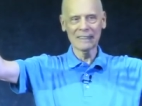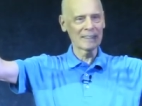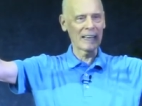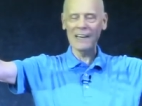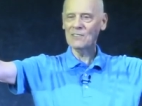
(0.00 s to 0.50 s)

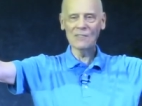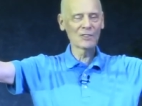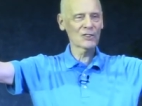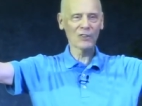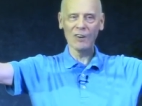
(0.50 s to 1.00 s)
They haven't
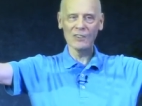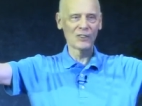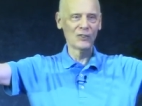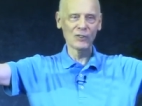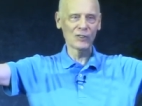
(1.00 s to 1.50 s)
even started
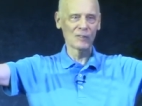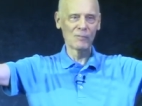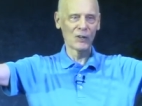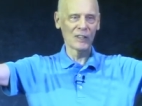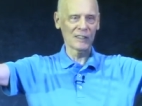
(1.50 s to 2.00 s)
their nuclear
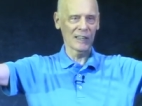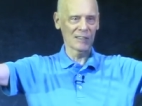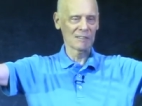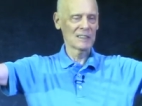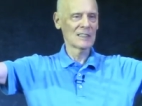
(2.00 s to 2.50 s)
burning yet.